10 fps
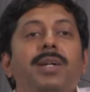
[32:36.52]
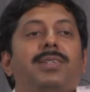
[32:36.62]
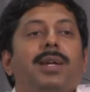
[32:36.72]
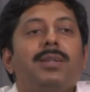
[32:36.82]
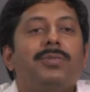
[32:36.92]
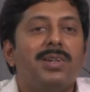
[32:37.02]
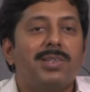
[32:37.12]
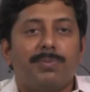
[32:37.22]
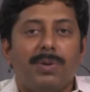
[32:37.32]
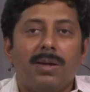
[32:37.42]
cell, the first
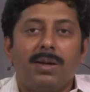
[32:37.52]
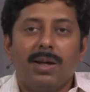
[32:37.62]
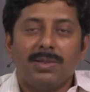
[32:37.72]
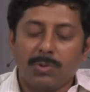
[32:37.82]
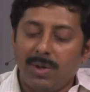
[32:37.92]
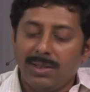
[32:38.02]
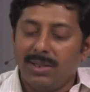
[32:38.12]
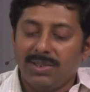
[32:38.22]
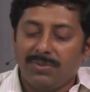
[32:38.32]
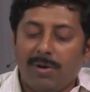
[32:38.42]
square that
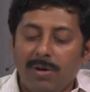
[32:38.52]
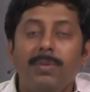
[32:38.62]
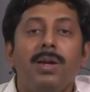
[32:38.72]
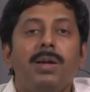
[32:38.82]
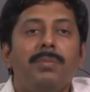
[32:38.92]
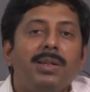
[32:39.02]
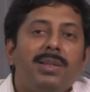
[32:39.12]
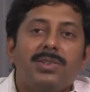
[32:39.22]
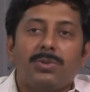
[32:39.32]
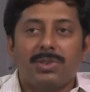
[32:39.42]
is formed by
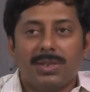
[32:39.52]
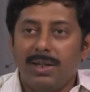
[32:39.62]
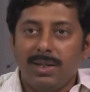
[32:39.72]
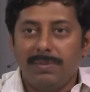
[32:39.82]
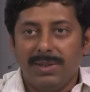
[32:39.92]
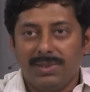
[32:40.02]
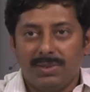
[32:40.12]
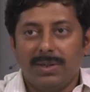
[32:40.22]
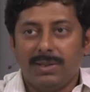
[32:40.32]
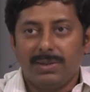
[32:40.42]
these two standard basis
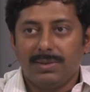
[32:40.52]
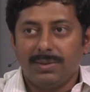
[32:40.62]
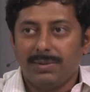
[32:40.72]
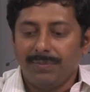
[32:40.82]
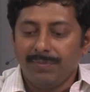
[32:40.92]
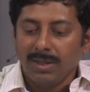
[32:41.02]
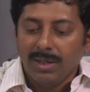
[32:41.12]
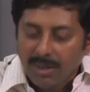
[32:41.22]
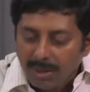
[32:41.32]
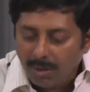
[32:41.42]
vectors.
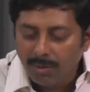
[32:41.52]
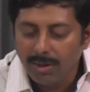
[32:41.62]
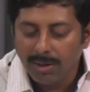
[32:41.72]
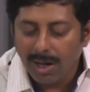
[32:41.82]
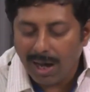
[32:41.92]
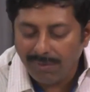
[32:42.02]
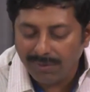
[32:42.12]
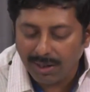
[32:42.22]
Now after